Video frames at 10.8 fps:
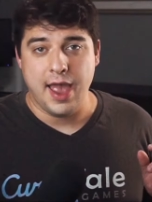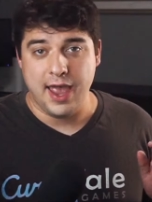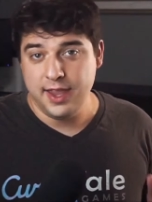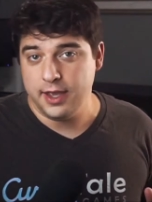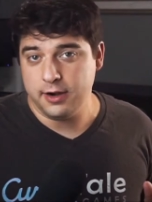
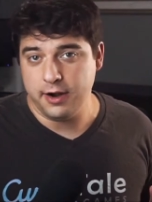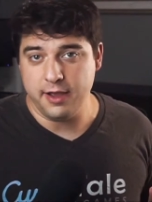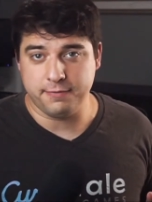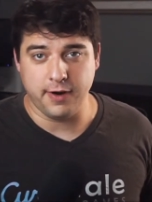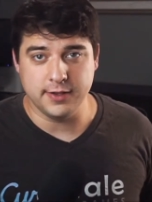Hey
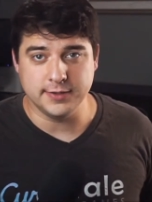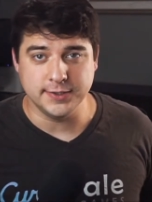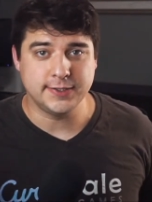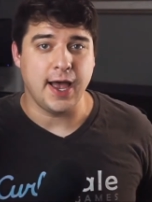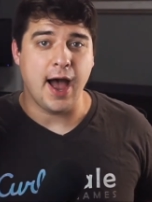internet
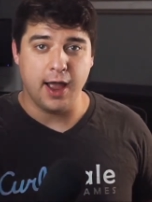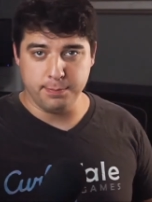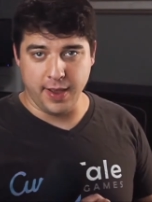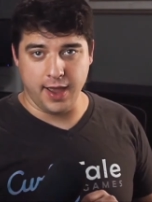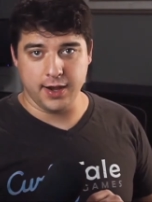friends,
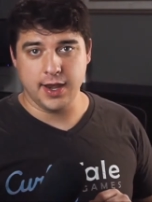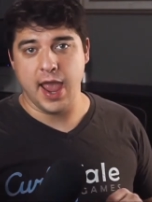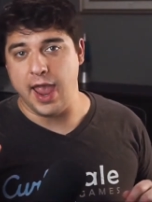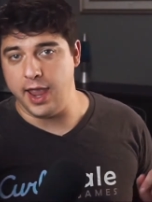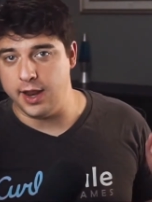I'm
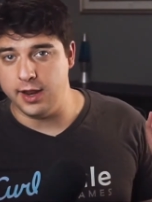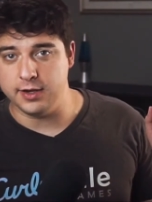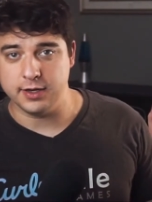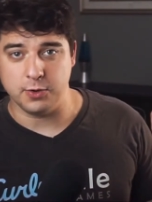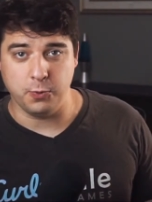Ben
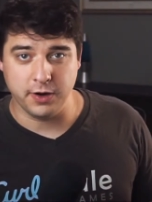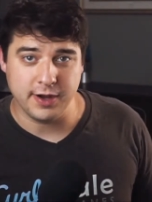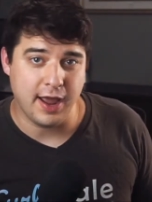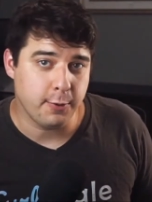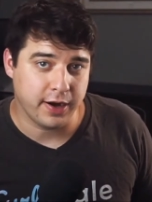and we're
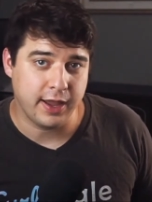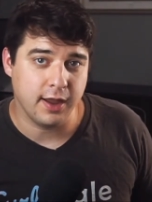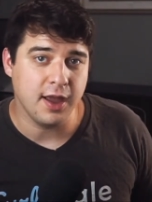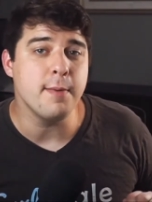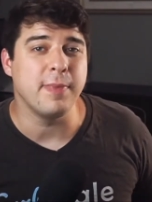
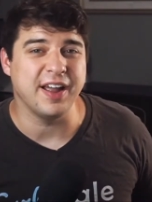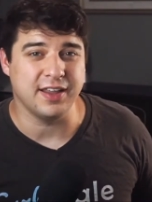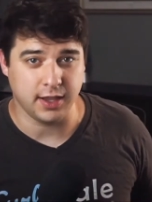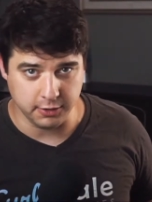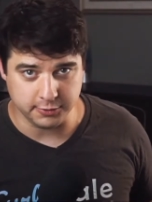networking my
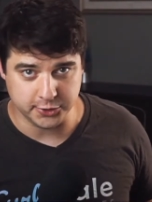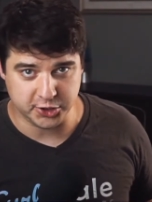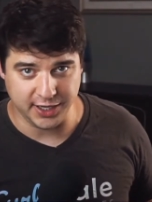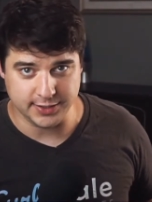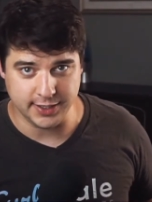Kiln
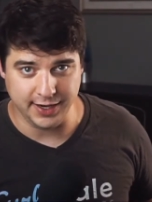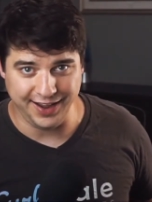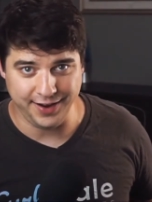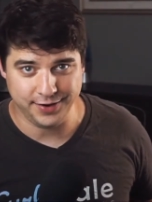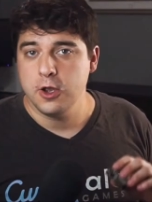shed
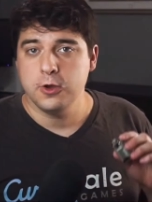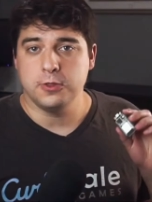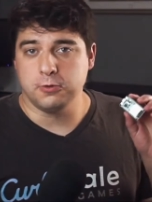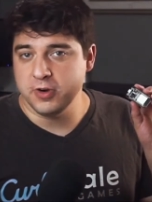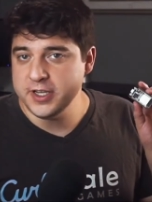today.
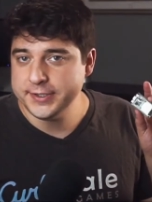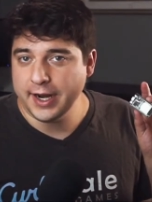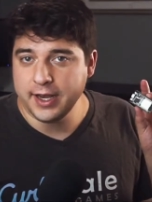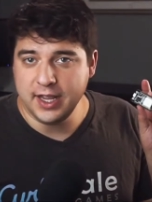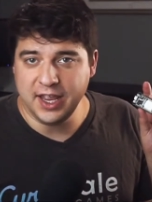The reason
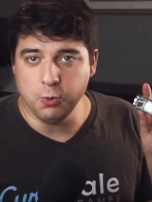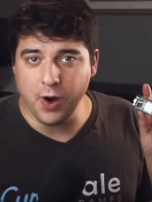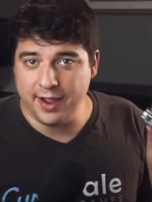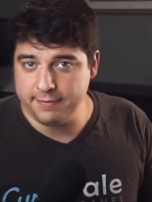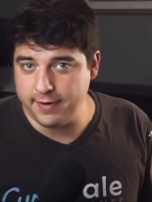I need
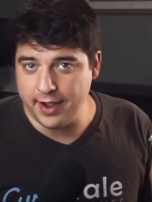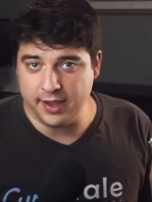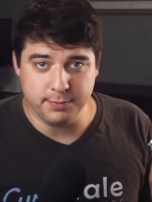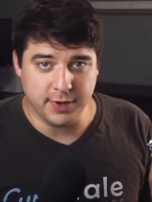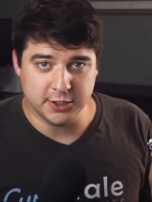Wi-Fi
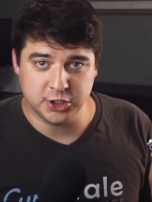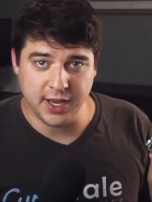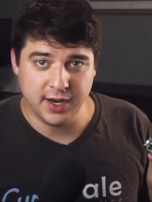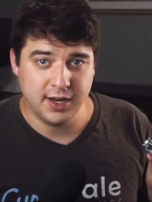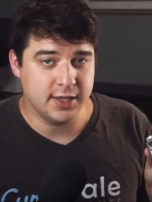in my
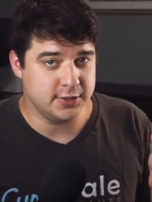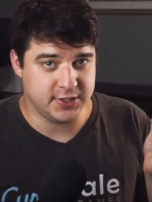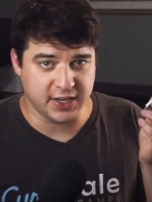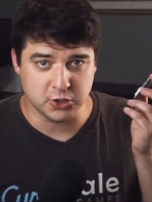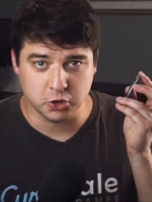shed is
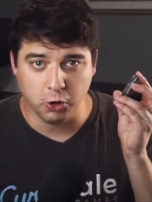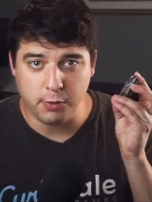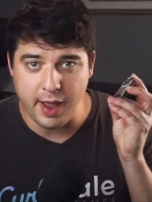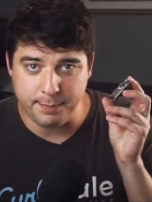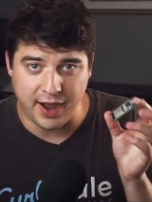to control
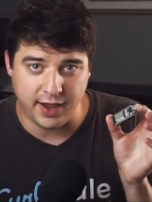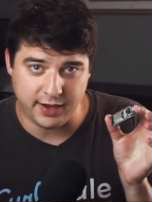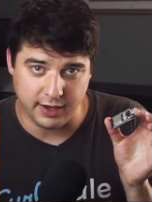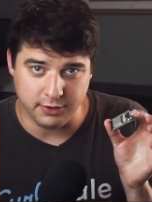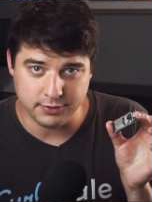my
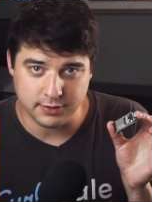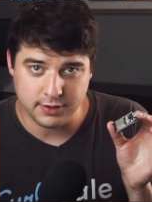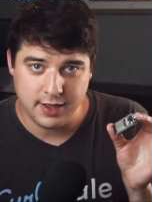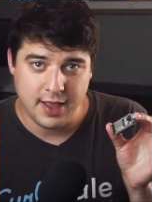PyKiln.